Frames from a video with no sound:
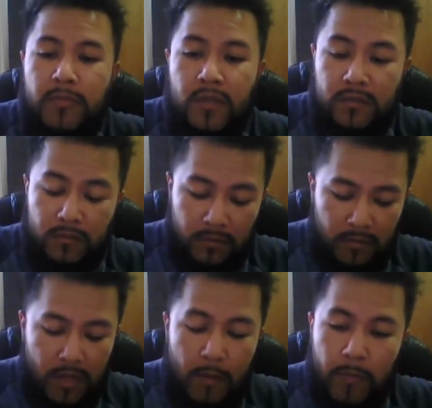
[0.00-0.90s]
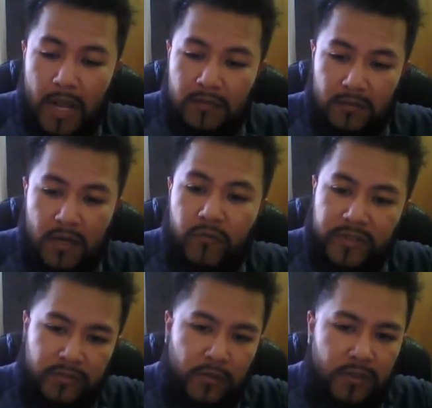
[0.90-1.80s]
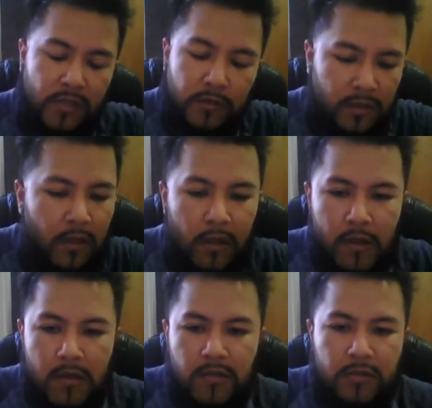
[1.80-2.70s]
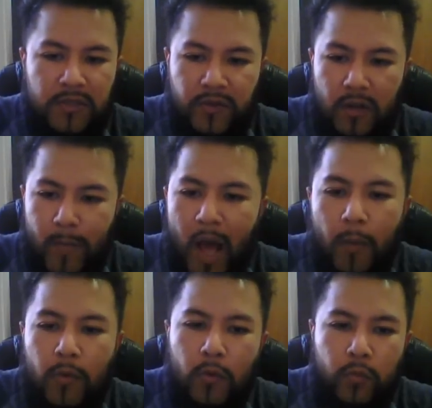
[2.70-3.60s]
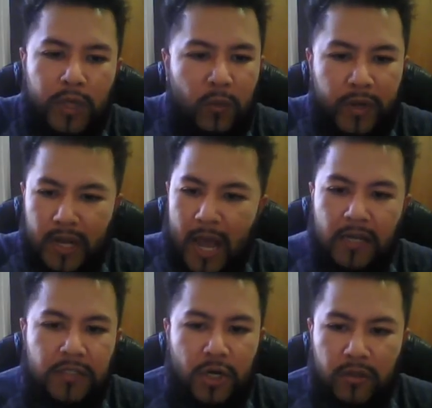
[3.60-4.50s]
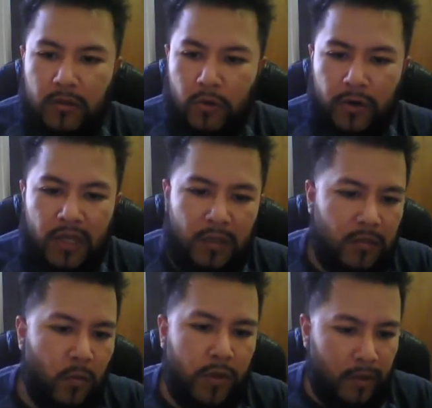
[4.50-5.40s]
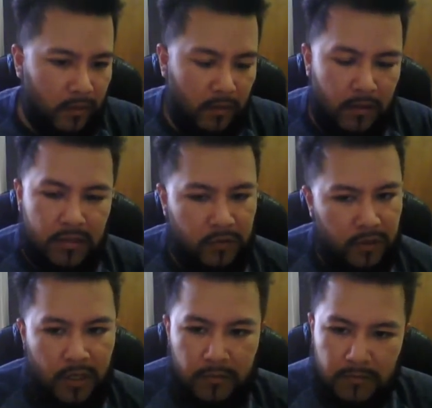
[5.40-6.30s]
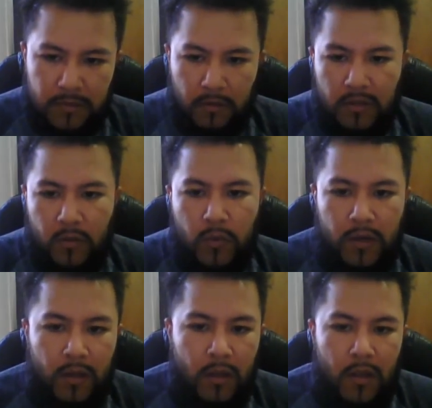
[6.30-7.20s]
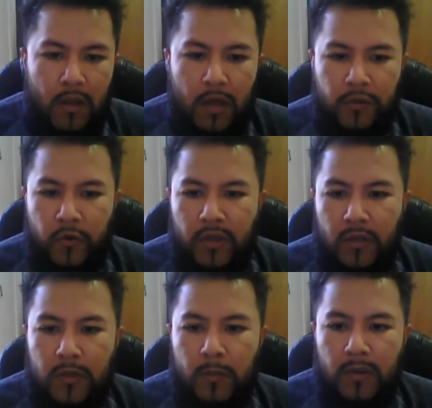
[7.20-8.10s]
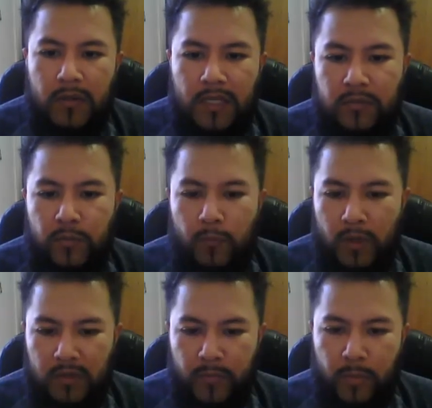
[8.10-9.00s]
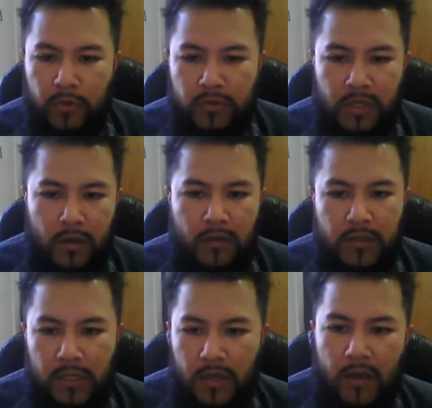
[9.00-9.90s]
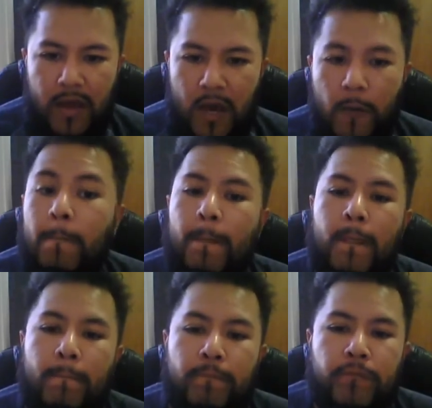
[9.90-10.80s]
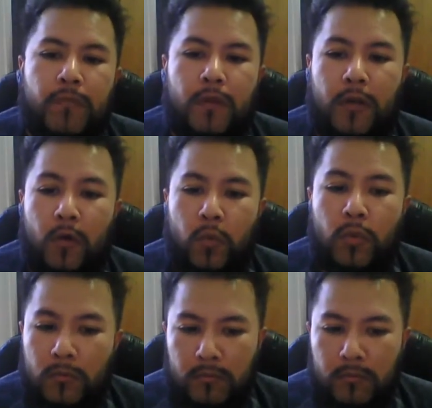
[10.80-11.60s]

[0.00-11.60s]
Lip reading: there's not blacks that are not racist towards Latinos. Because even in the Bible, we went at each other. Northern Kingdom went at a Southern Kingdom went at a Northern Kingdom, and that's one thing people don't take into account. You know,